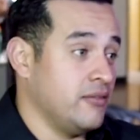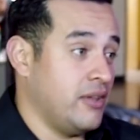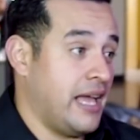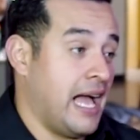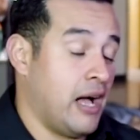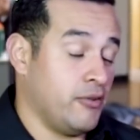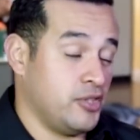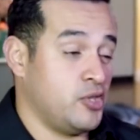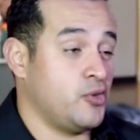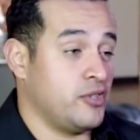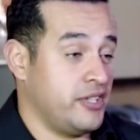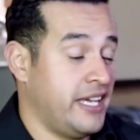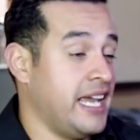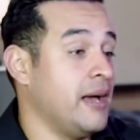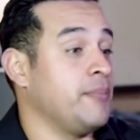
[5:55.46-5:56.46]
How
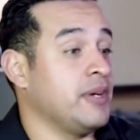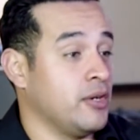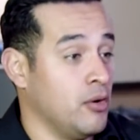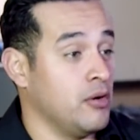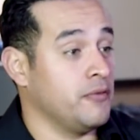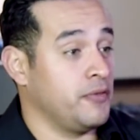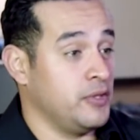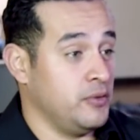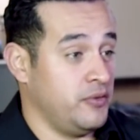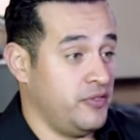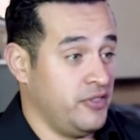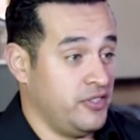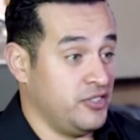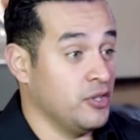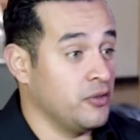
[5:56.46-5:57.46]
has camp been going for you
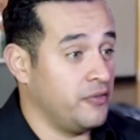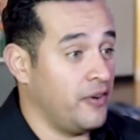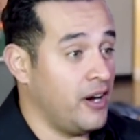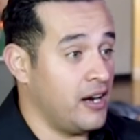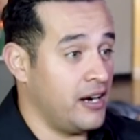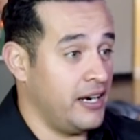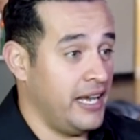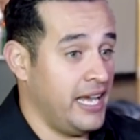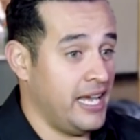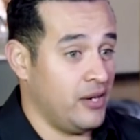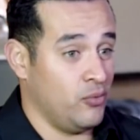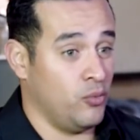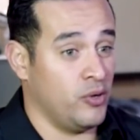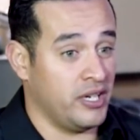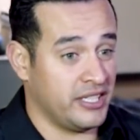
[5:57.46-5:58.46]
so far,
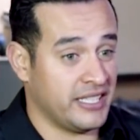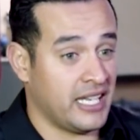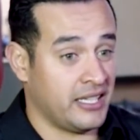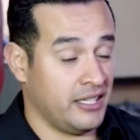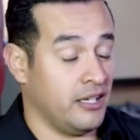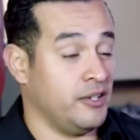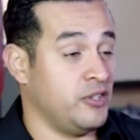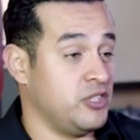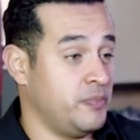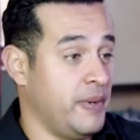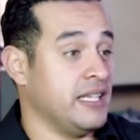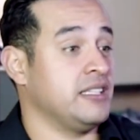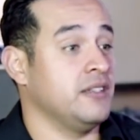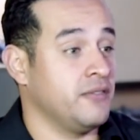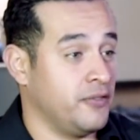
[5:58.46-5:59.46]
and what exactly are you
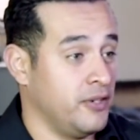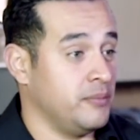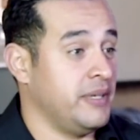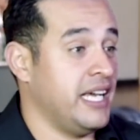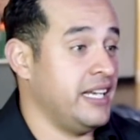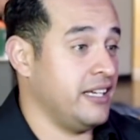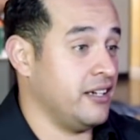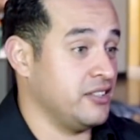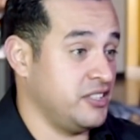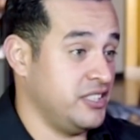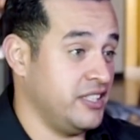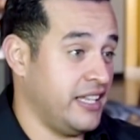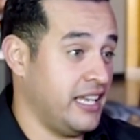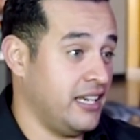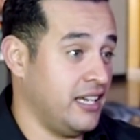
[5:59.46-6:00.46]
expecting from Danny
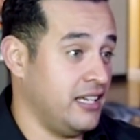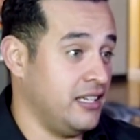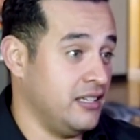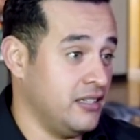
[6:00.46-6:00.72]
Garcia that night?